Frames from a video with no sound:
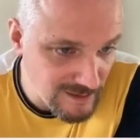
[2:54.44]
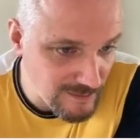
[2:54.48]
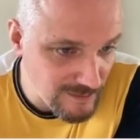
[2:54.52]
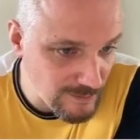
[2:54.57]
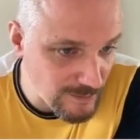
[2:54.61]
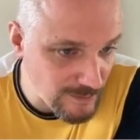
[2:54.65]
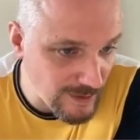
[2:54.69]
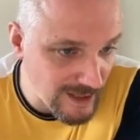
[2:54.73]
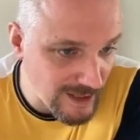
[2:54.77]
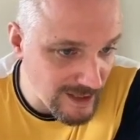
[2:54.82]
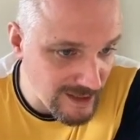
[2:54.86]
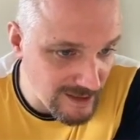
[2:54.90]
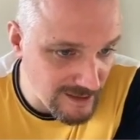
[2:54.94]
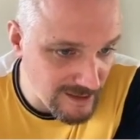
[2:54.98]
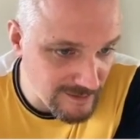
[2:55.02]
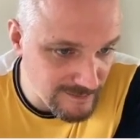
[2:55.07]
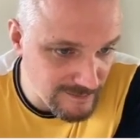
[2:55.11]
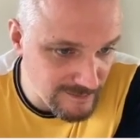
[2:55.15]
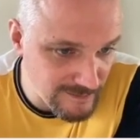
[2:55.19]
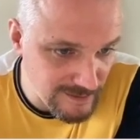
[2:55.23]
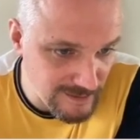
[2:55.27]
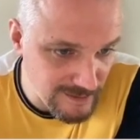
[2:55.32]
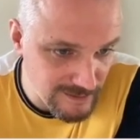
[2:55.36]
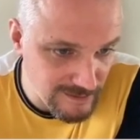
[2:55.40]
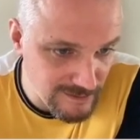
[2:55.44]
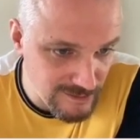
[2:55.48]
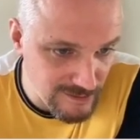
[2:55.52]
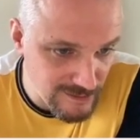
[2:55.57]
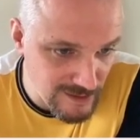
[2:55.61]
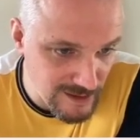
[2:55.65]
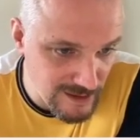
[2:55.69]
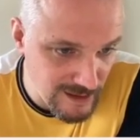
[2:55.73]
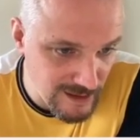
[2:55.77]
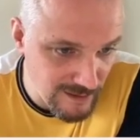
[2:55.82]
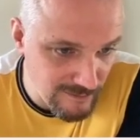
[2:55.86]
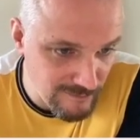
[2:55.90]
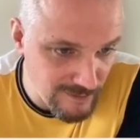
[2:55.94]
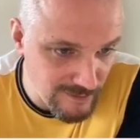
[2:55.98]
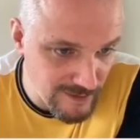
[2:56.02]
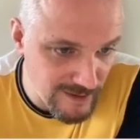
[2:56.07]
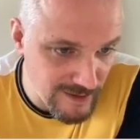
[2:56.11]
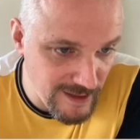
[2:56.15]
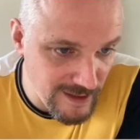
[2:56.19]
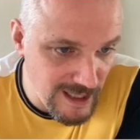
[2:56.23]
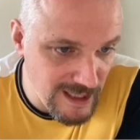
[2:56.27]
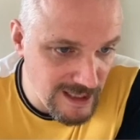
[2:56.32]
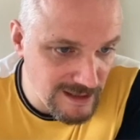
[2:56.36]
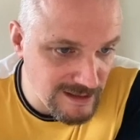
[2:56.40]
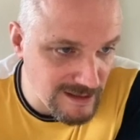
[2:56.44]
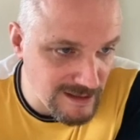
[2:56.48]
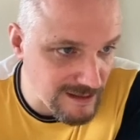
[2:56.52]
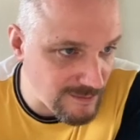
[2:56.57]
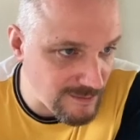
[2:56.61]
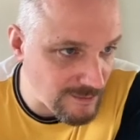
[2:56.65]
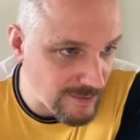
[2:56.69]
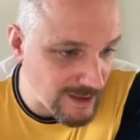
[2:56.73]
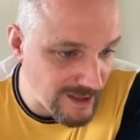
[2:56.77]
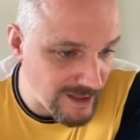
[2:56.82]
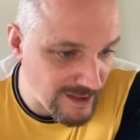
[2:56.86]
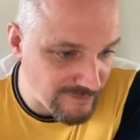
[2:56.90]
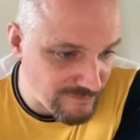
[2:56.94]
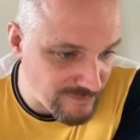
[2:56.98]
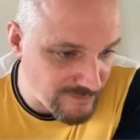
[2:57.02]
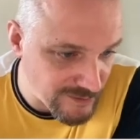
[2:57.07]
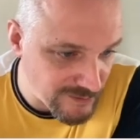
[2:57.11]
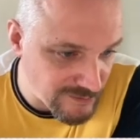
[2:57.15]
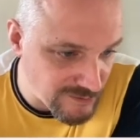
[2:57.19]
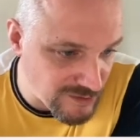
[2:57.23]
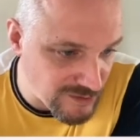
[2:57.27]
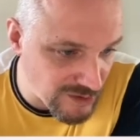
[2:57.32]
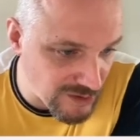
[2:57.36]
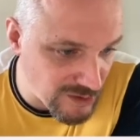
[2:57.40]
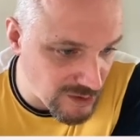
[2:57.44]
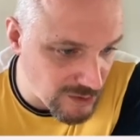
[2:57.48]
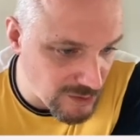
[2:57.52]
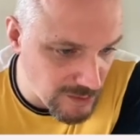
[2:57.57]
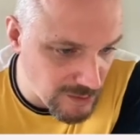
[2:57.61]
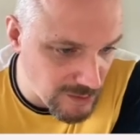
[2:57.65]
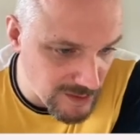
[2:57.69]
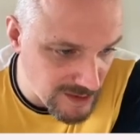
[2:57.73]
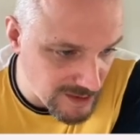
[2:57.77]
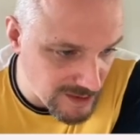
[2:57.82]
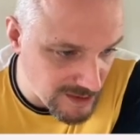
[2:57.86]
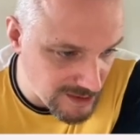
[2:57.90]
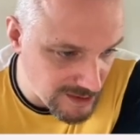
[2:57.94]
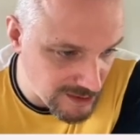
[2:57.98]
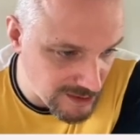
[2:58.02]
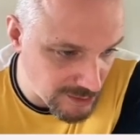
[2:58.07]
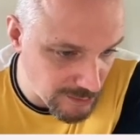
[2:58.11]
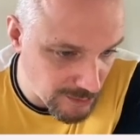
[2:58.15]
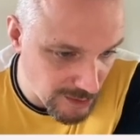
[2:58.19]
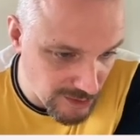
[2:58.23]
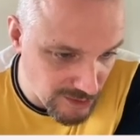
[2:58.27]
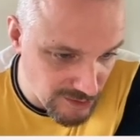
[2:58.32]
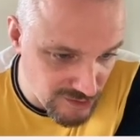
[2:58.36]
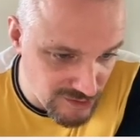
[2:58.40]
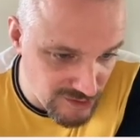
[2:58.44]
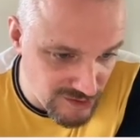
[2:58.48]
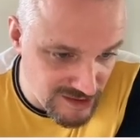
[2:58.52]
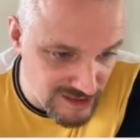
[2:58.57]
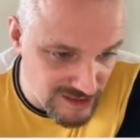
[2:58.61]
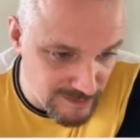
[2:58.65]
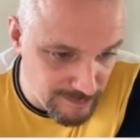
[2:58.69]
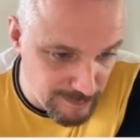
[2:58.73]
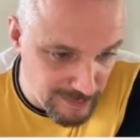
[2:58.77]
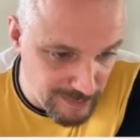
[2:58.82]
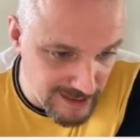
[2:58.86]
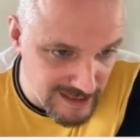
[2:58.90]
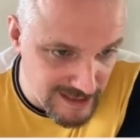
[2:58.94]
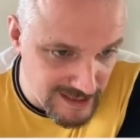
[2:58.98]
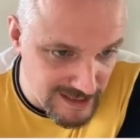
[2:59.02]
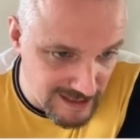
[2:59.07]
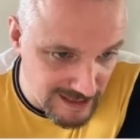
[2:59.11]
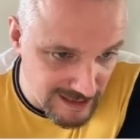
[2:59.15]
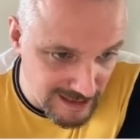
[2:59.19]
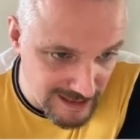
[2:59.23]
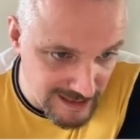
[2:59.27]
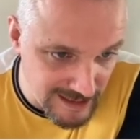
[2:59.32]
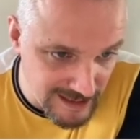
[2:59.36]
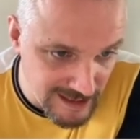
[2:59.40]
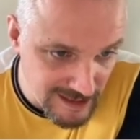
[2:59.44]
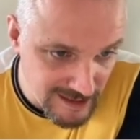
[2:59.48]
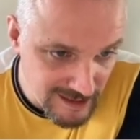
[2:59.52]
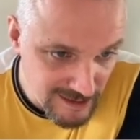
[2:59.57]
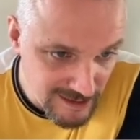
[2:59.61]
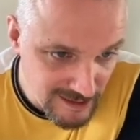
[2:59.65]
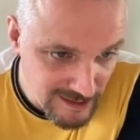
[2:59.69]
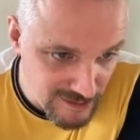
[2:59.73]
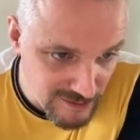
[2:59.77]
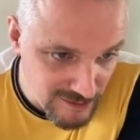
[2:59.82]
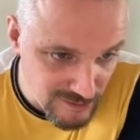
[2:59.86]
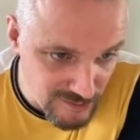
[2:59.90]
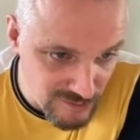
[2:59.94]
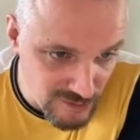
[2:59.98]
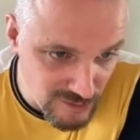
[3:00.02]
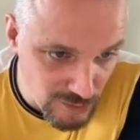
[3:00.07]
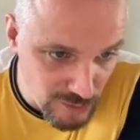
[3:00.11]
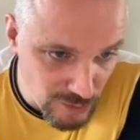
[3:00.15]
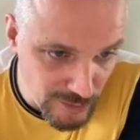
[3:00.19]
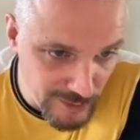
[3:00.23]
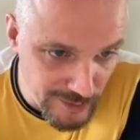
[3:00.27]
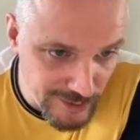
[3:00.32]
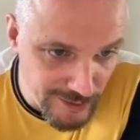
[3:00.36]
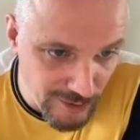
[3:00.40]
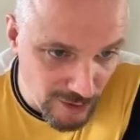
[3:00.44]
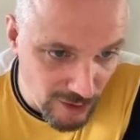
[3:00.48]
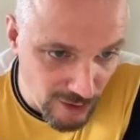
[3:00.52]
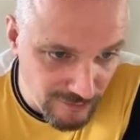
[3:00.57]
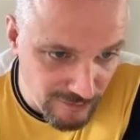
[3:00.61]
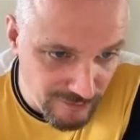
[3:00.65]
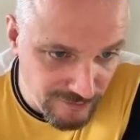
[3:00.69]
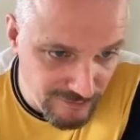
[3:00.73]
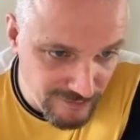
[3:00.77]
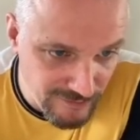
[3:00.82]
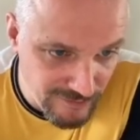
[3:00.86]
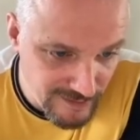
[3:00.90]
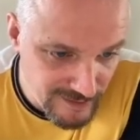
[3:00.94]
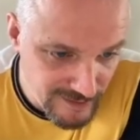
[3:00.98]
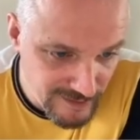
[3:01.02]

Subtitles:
where, let's get rid of that, where if you do, you are basically zoning off